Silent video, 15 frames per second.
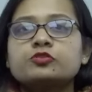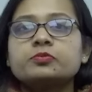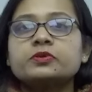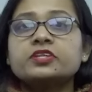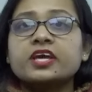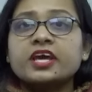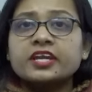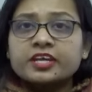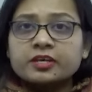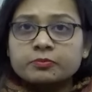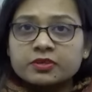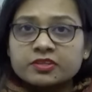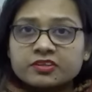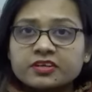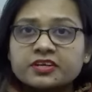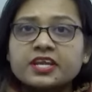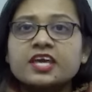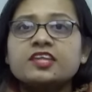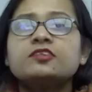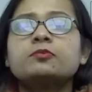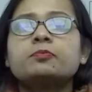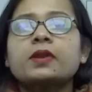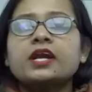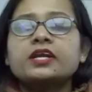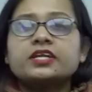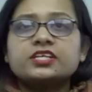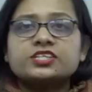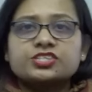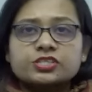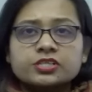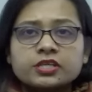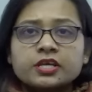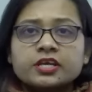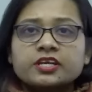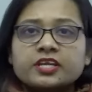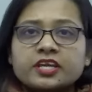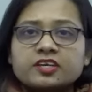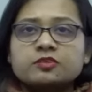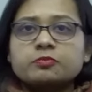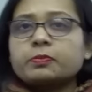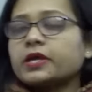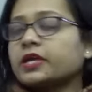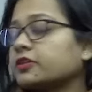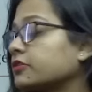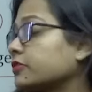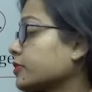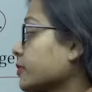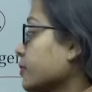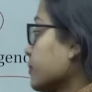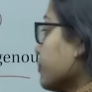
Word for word: should be there it means dense plantation takes place